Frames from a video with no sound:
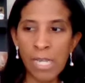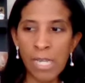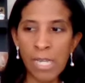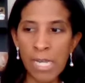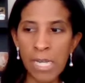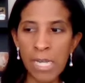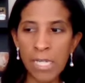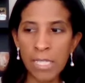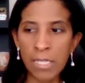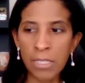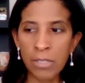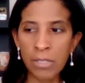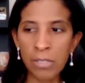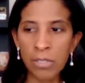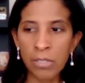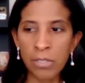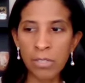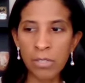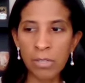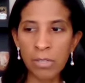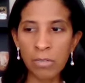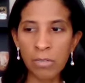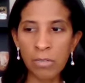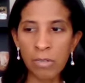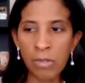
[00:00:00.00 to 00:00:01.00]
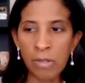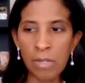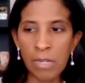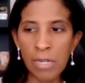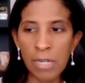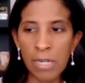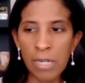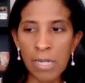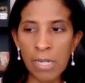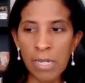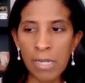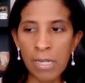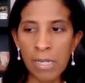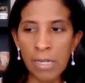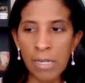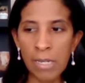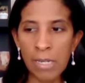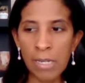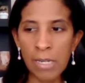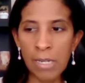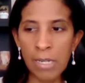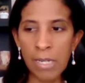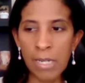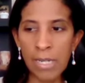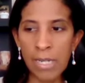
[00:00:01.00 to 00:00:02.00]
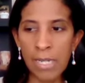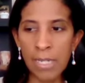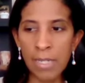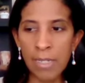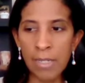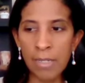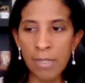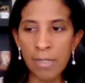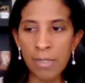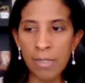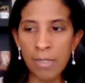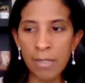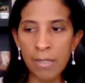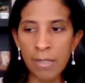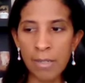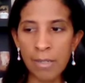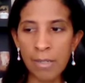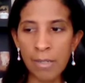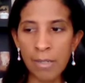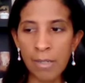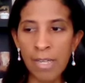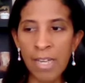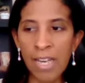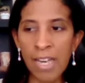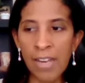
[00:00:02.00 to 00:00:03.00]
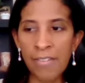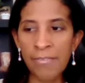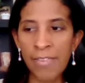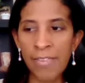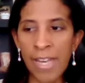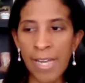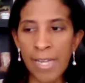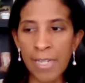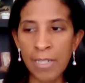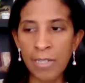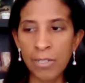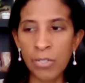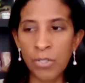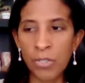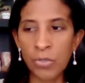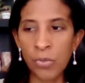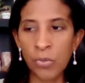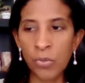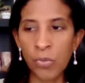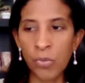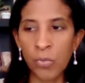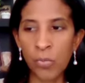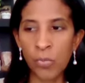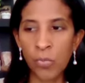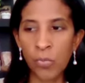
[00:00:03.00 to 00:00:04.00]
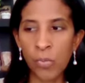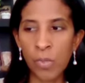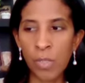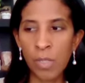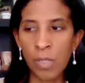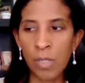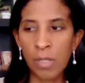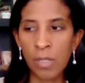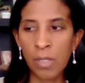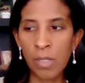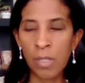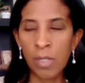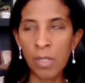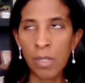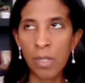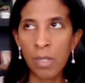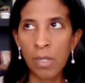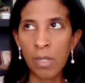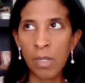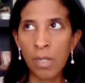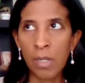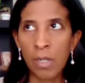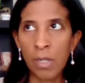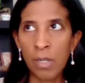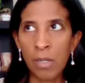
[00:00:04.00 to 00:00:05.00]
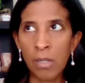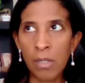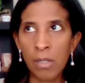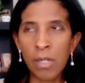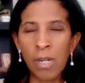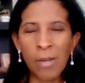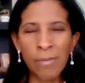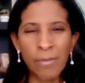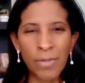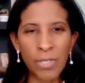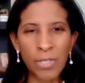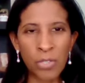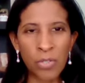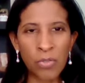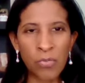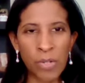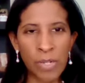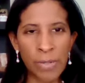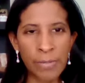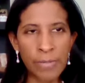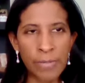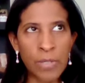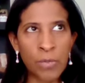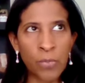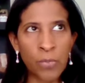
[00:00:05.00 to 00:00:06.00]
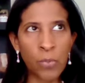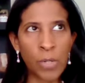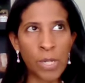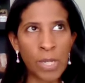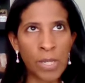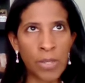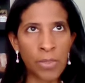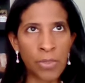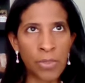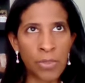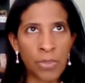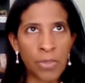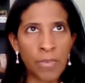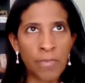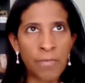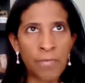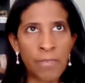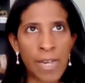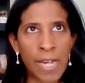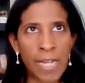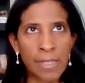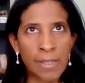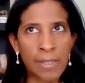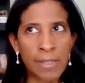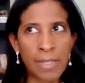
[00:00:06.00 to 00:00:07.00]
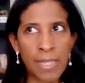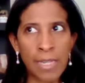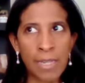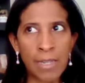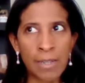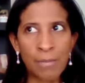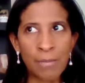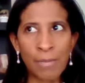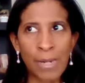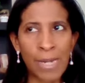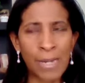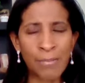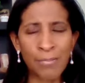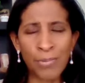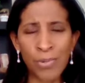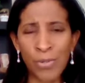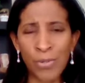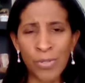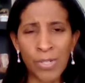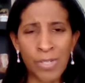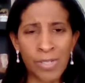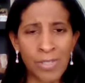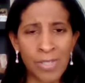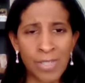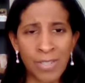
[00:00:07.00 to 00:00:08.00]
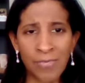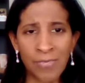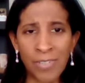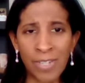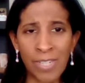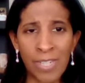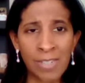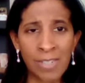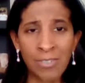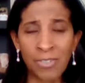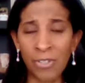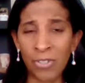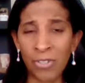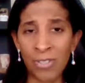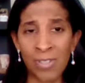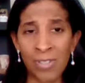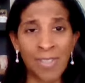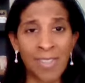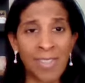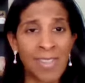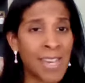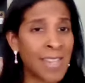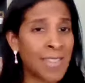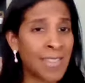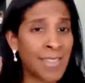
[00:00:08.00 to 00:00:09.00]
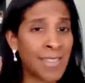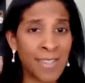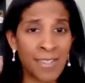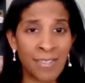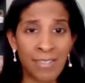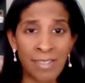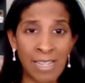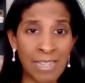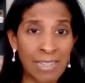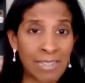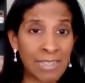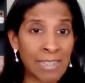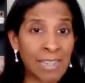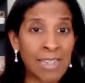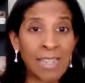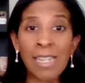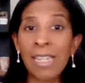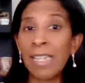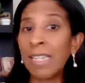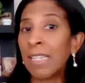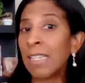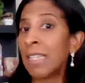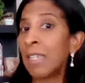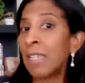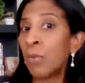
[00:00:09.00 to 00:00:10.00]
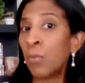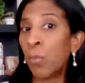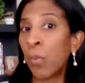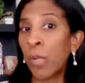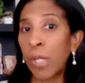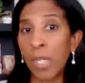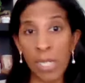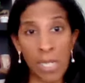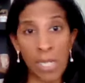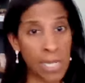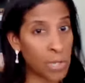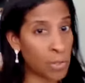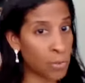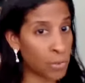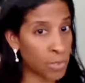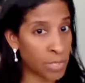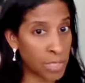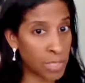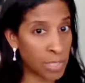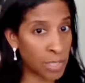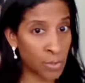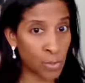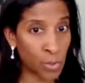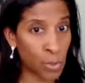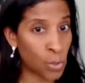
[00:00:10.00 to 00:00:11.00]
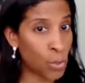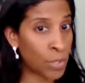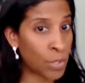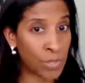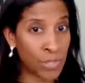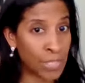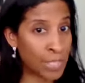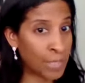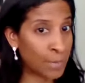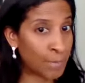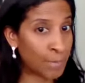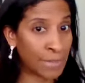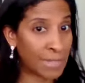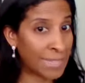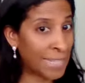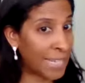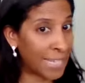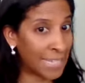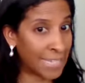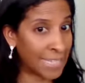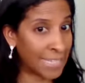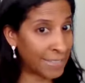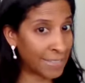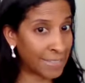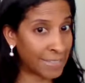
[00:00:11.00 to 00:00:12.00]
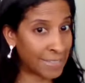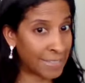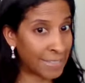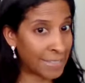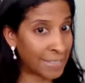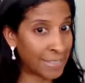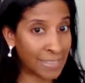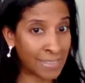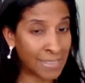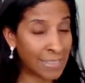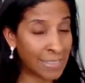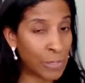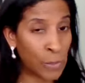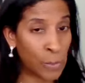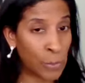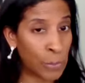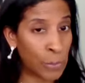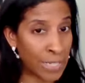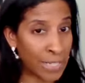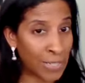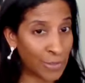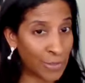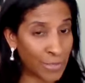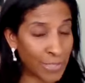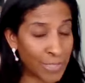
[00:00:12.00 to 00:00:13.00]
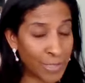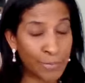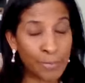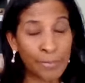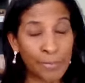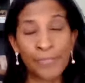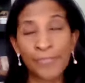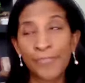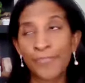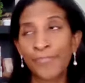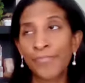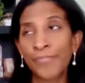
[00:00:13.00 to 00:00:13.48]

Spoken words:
And I have had to come to grips with the fact that my productivity looks nothing like anyone else's on this planet. No one else.